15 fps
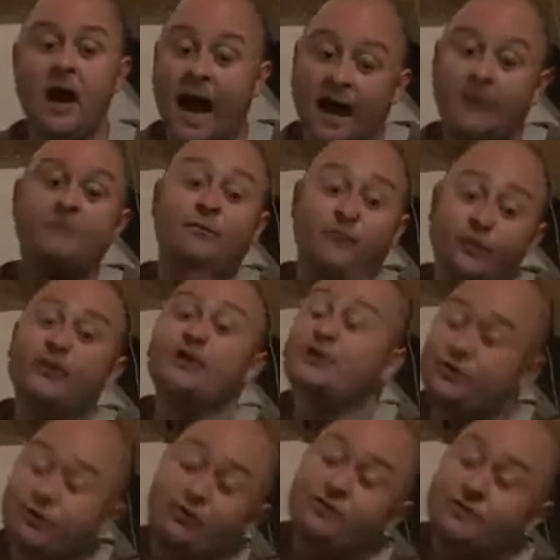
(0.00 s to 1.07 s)
And funny
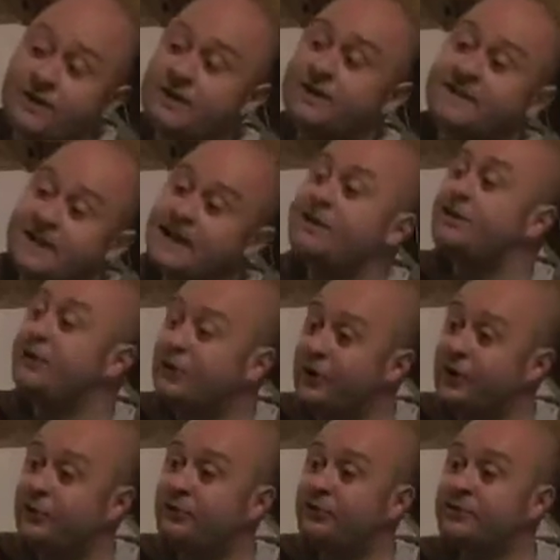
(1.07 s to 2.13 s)
stories that you see in the
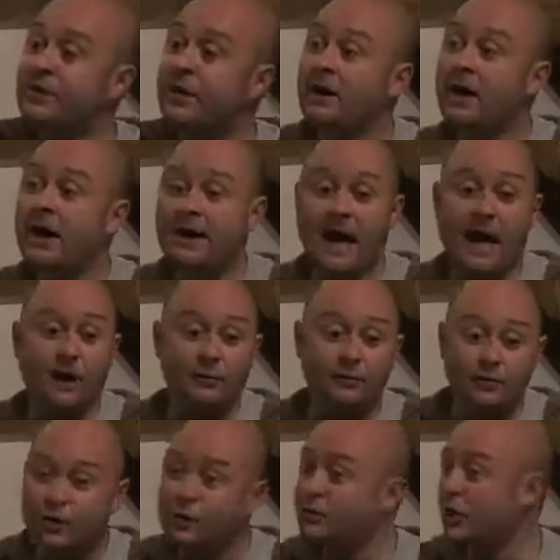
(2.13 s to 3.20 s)
news and how
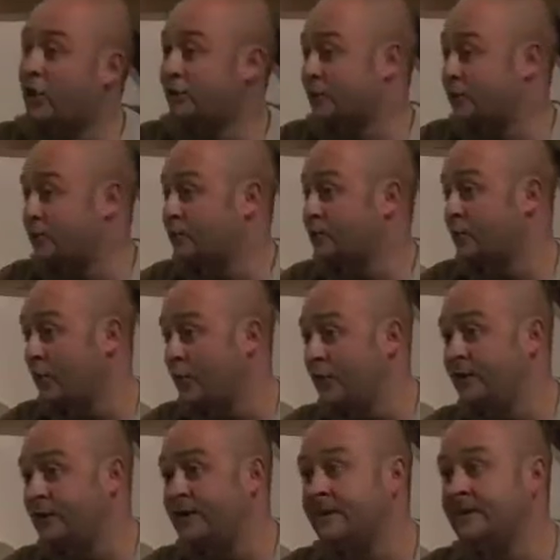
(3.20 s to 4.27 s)
news articles are
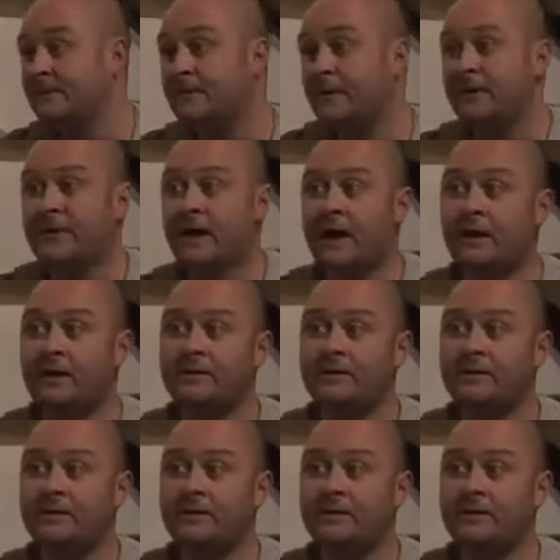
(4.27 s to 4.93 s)
worded and that,